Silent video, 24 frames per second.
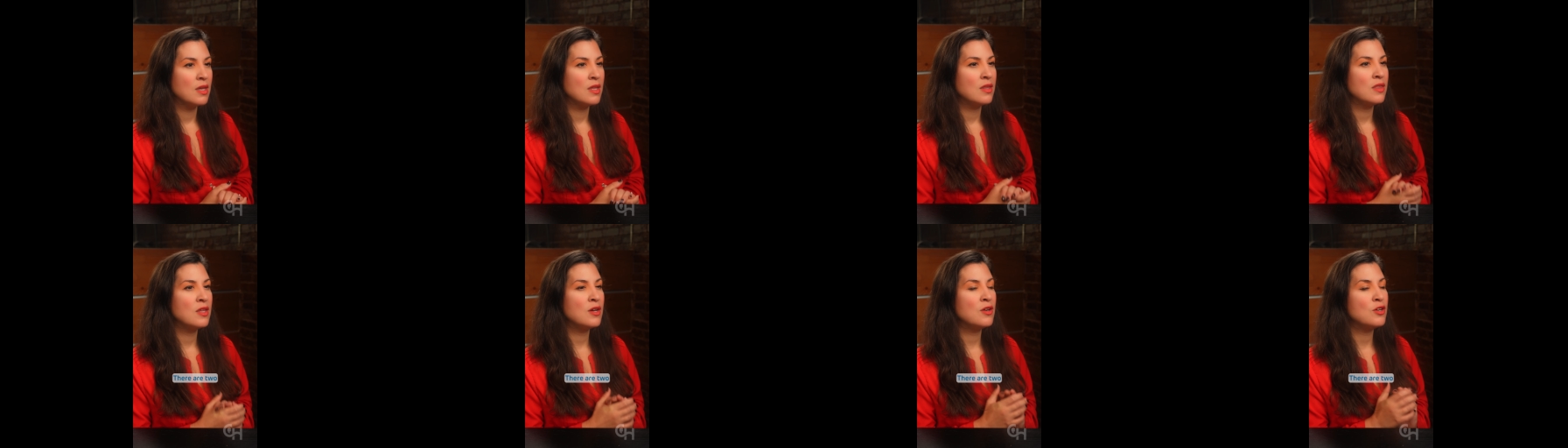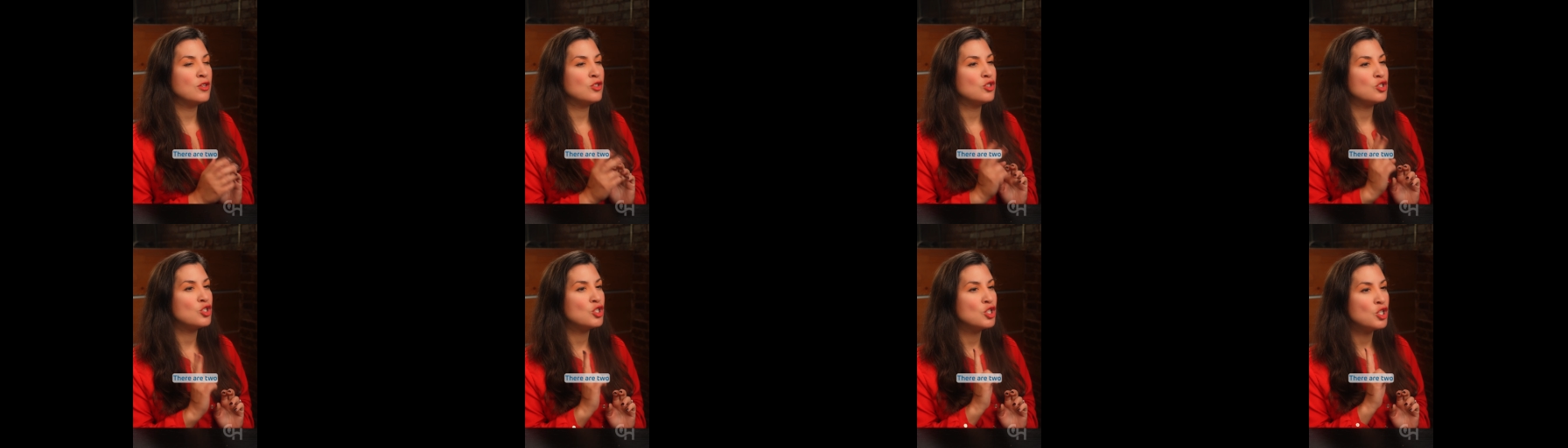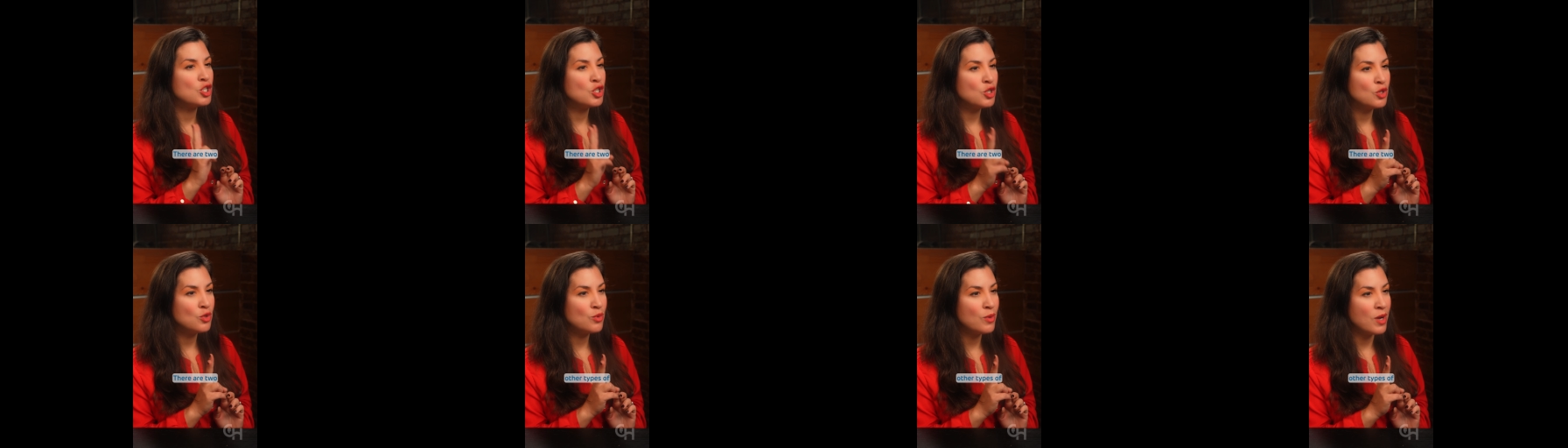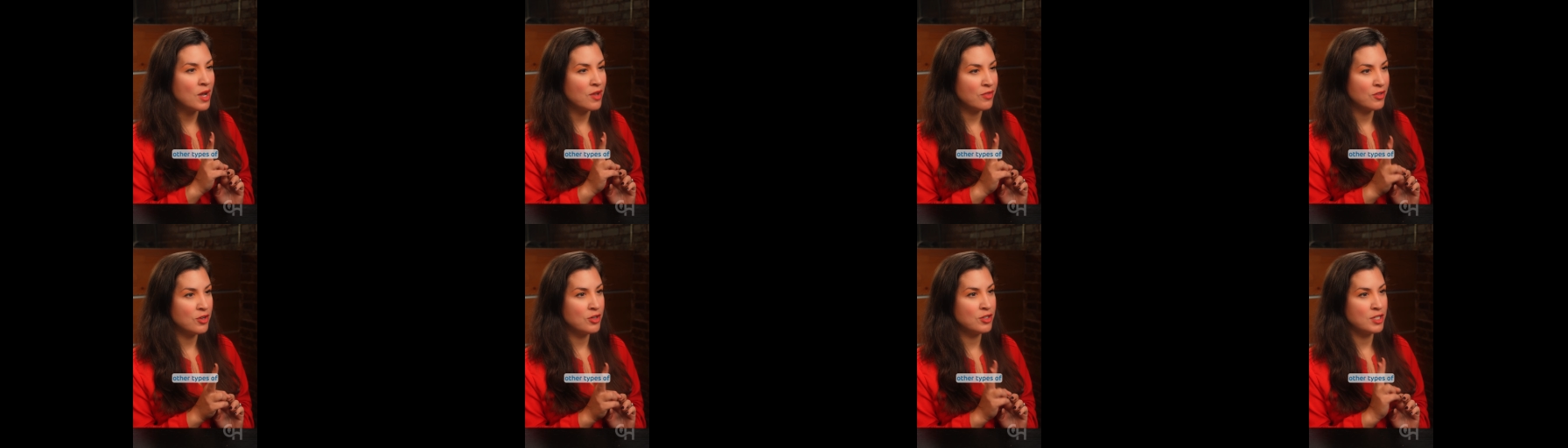There are two
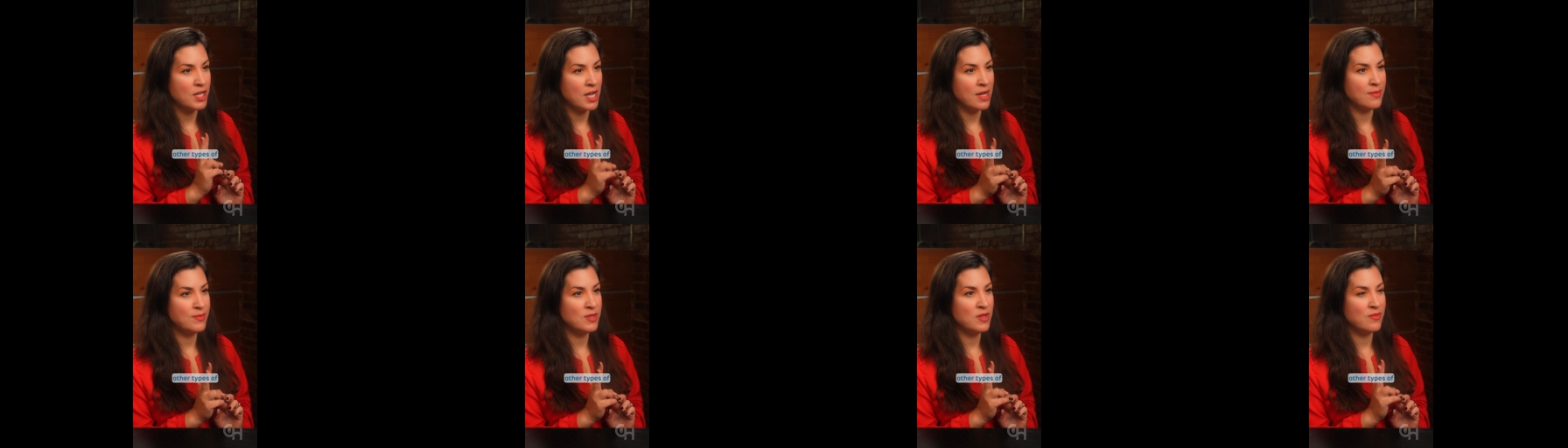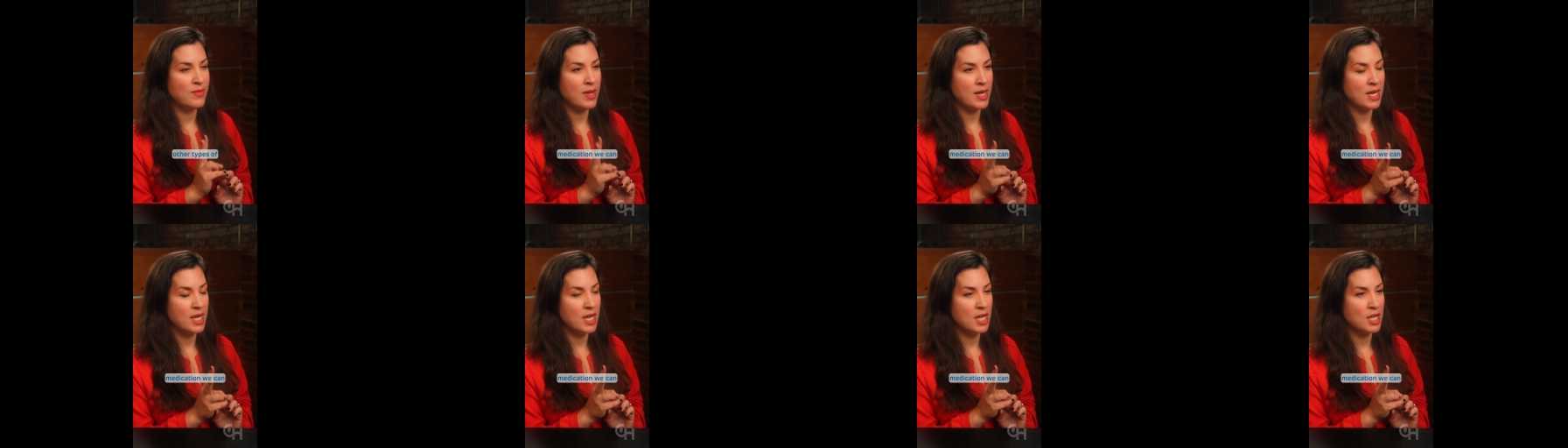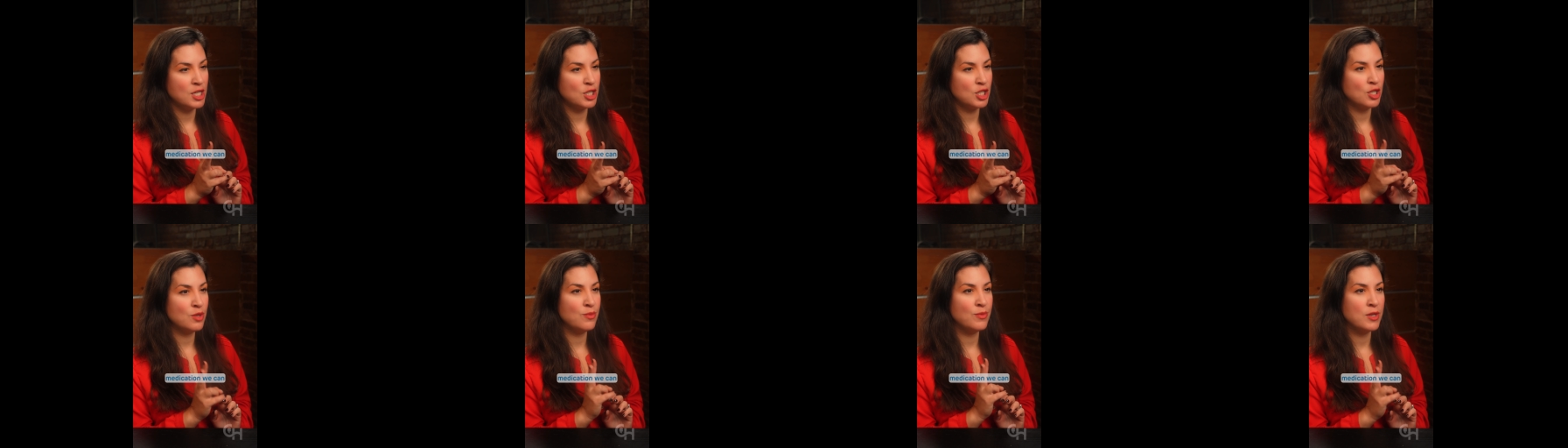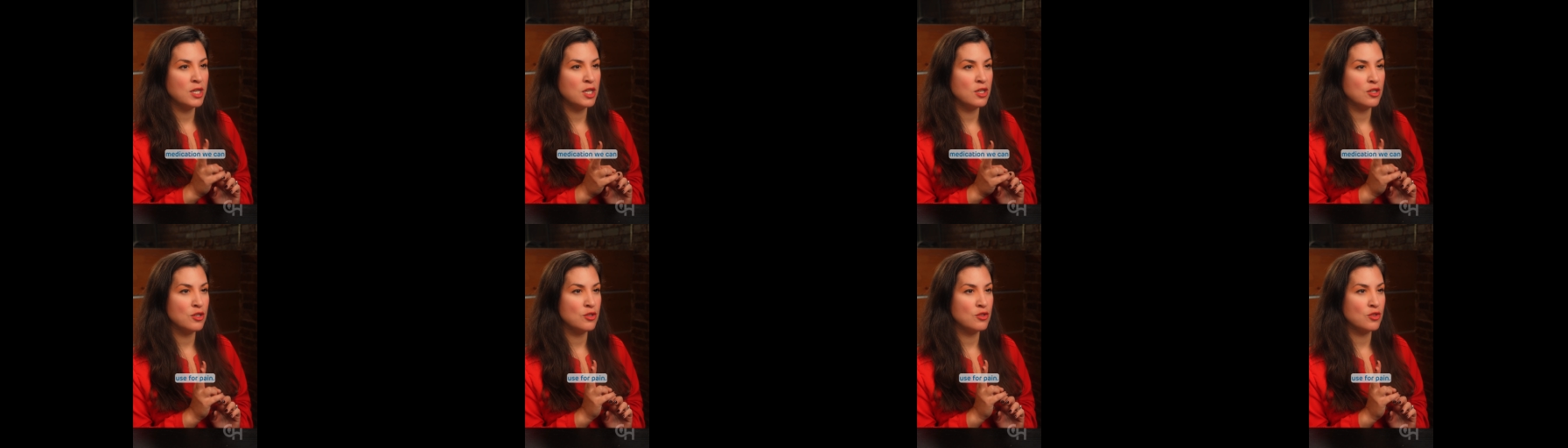other types of medication we
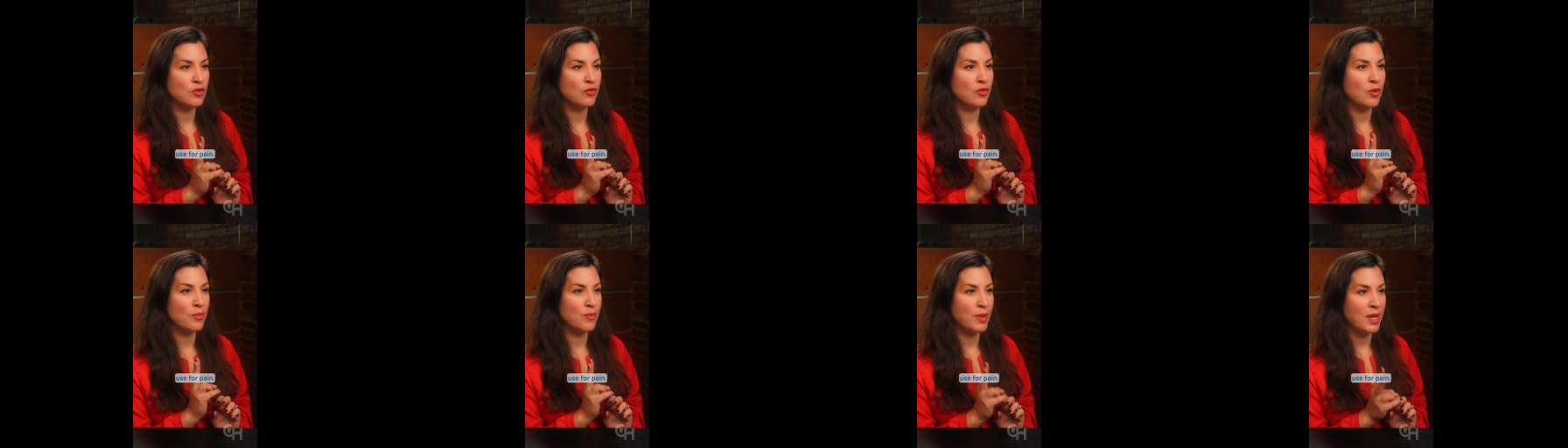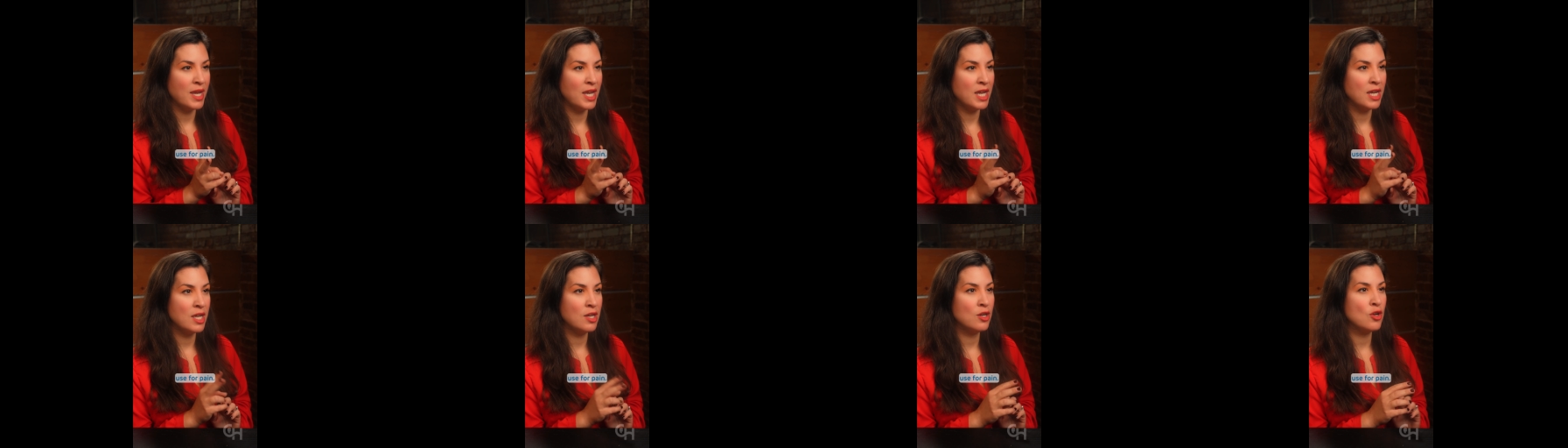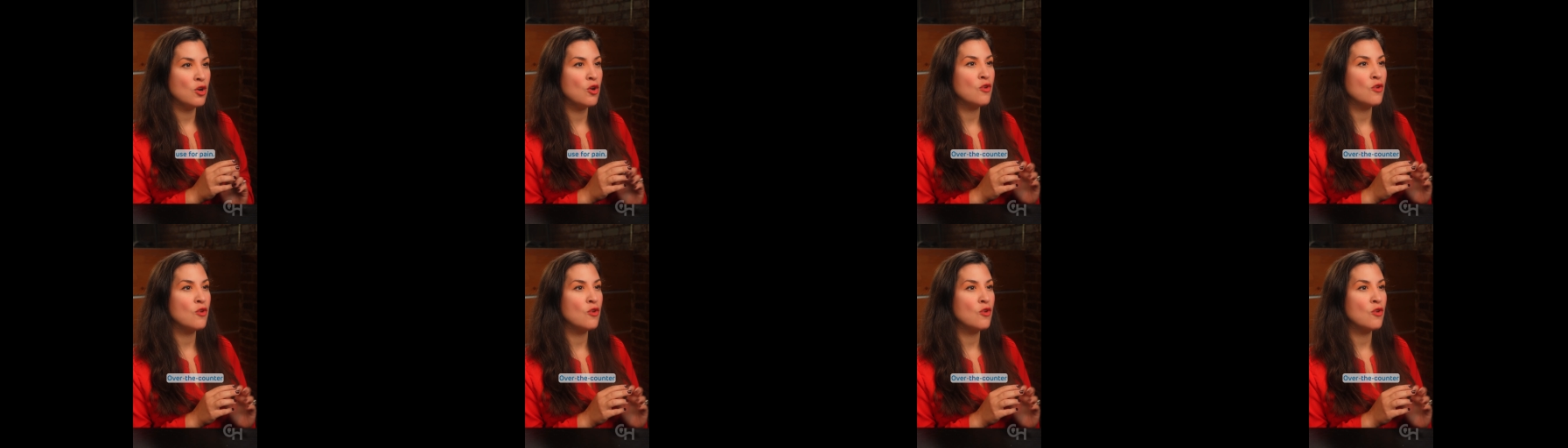can use for pain.